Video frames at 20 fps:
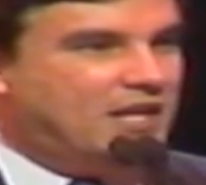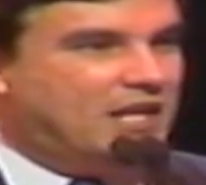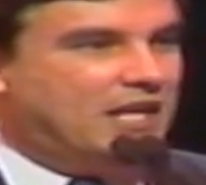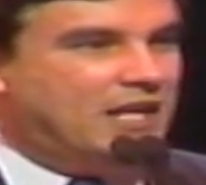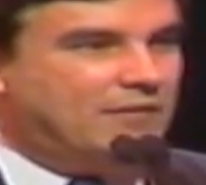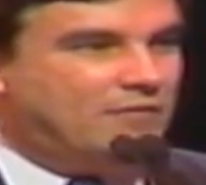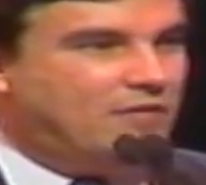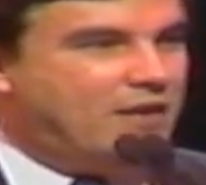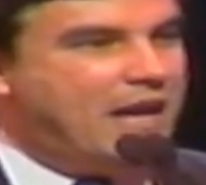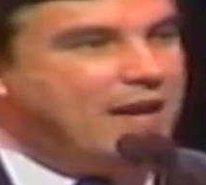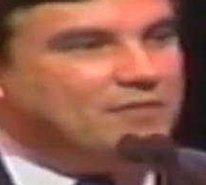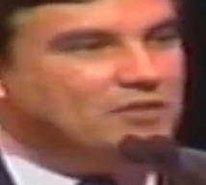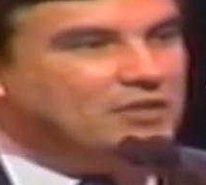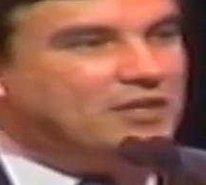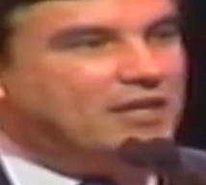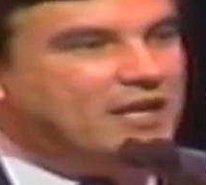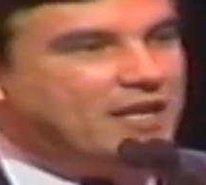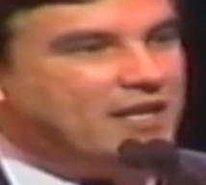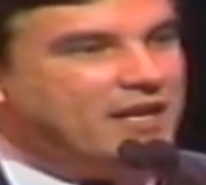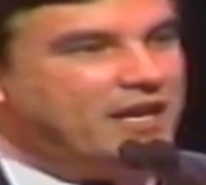And if you haven't
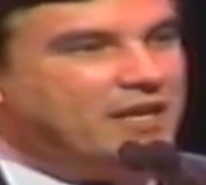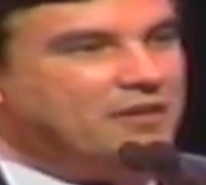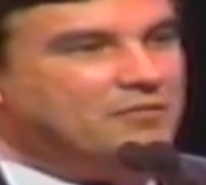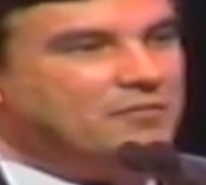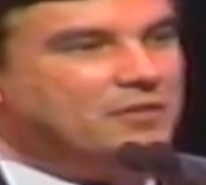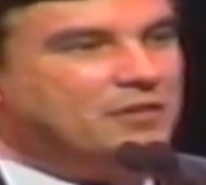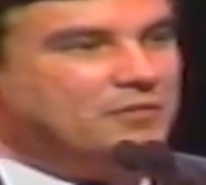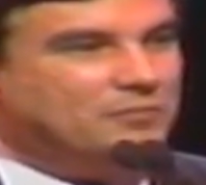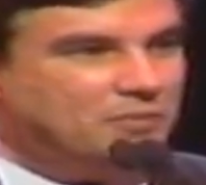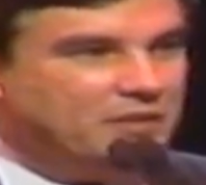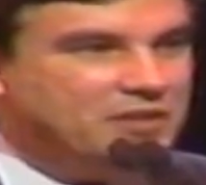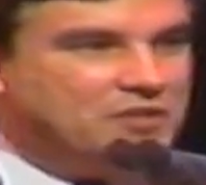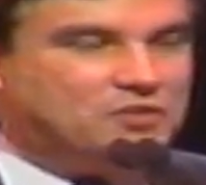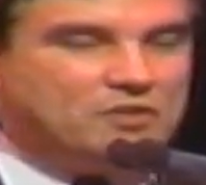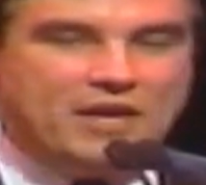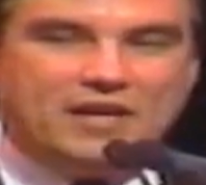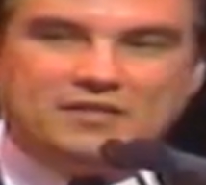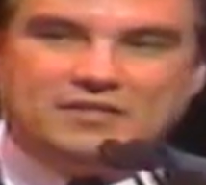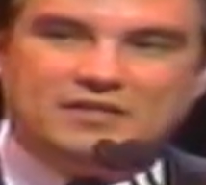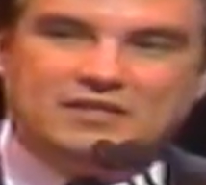done it yet, please
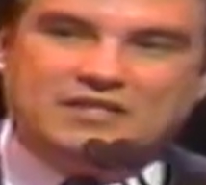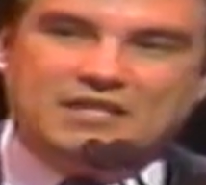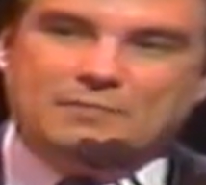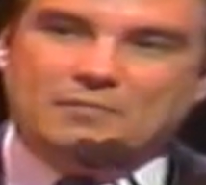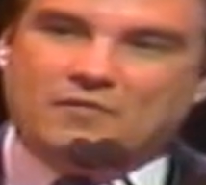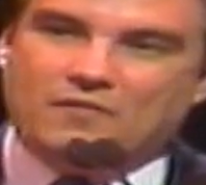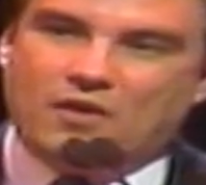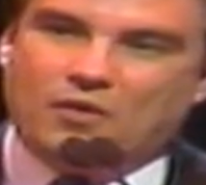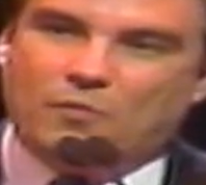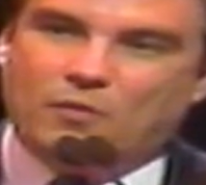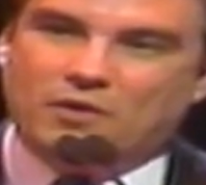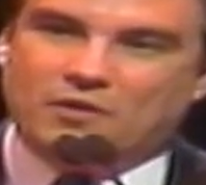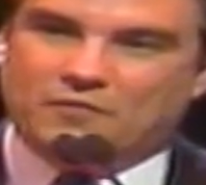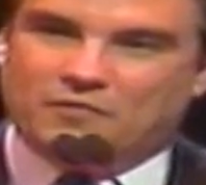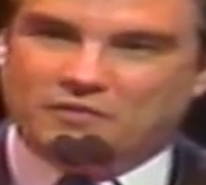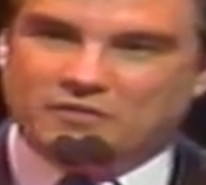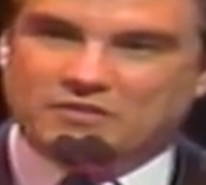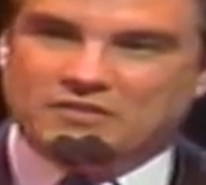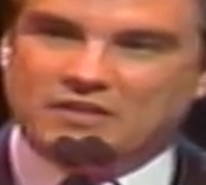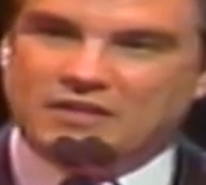try to see some of our
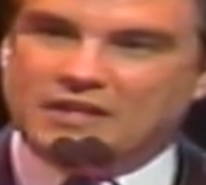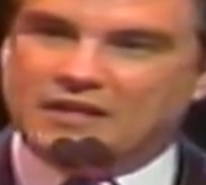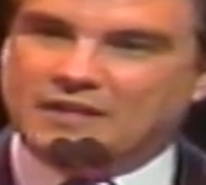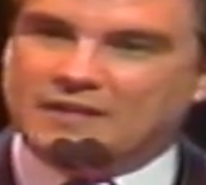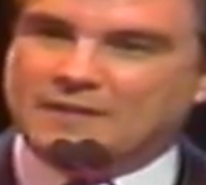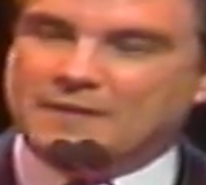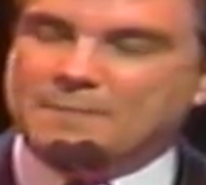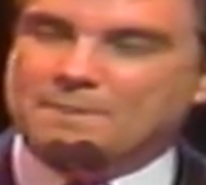wonderful city.